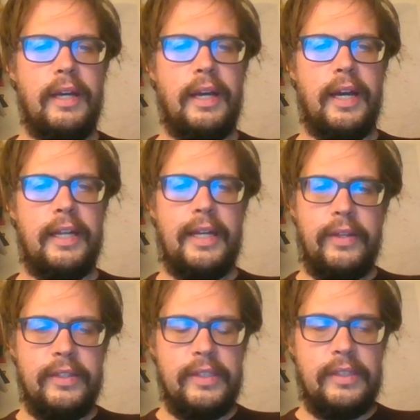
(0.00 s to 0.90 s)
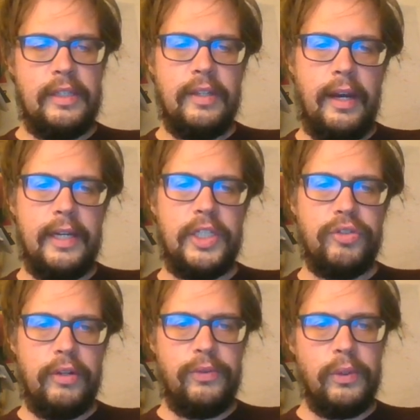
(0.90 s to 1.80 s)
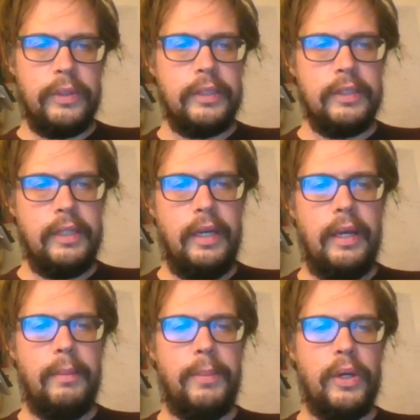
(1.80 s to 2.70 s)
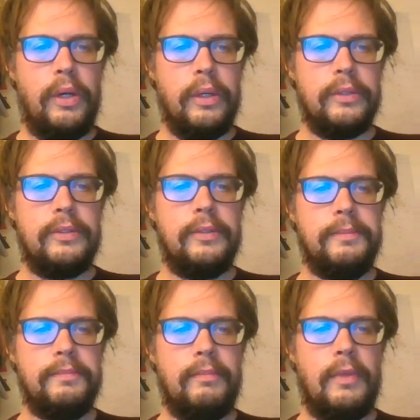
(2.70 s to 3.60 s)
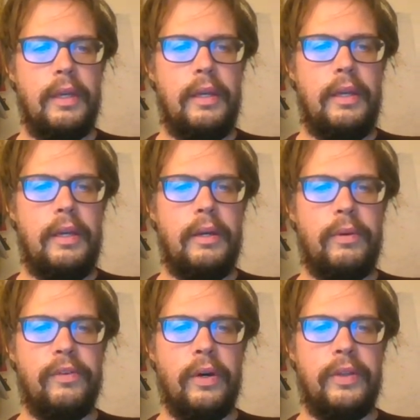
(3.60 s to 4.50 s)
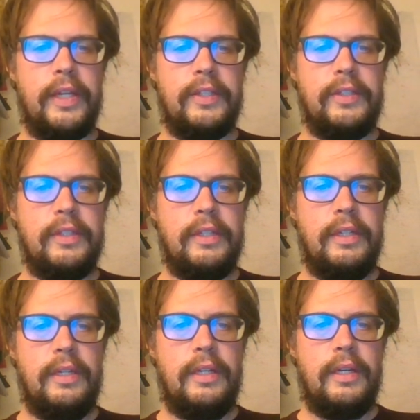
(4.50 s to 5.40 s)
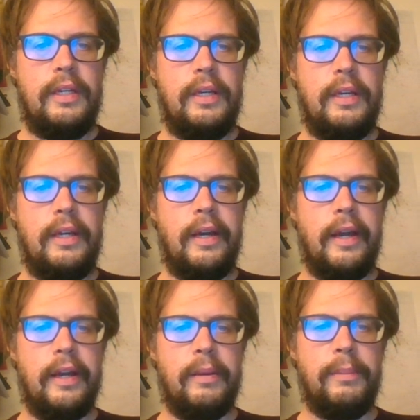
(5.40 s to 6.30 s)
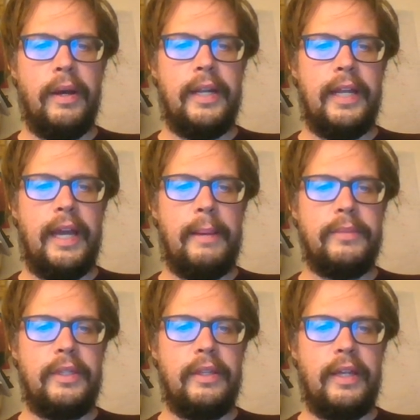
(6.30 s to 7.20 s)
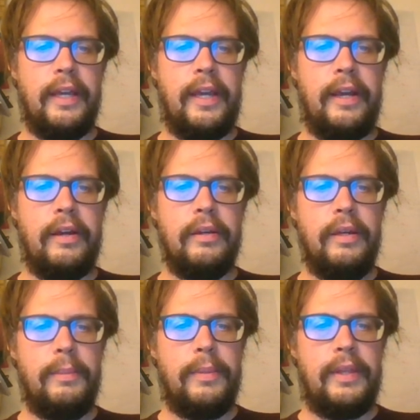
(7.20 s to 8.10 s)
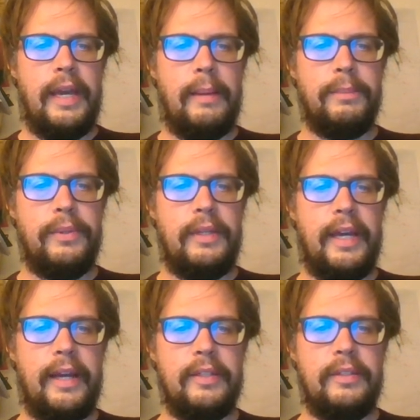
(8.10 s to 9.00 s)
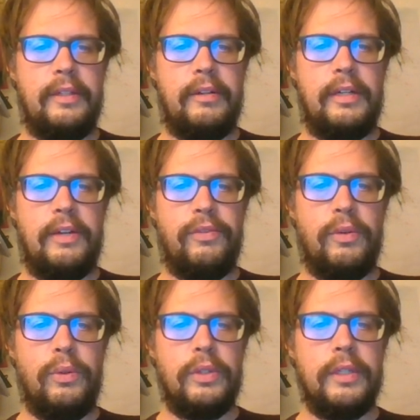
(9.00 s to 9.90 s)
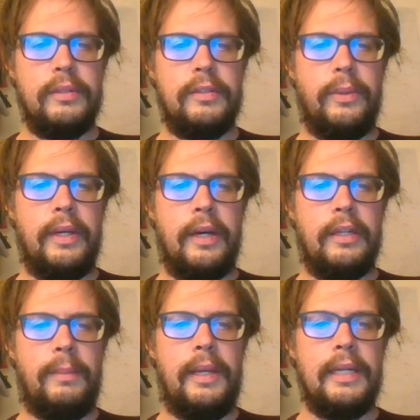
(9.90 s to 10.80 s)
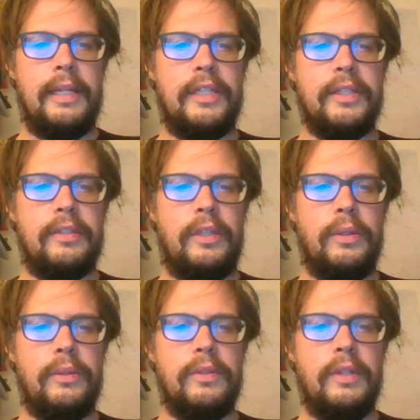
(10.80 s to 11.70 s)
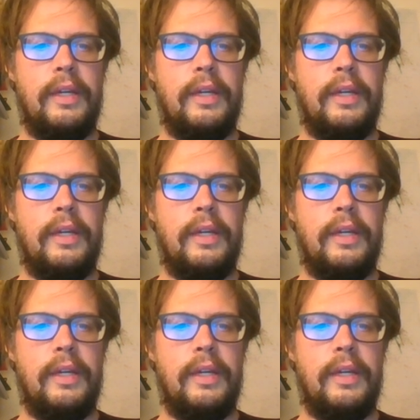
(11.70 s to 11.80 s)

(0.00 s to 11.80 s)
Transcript: And now this isn't entirely straightforward because we've got this combining empty thing here, but the emp and the x are in a different order. So we can't immediately just use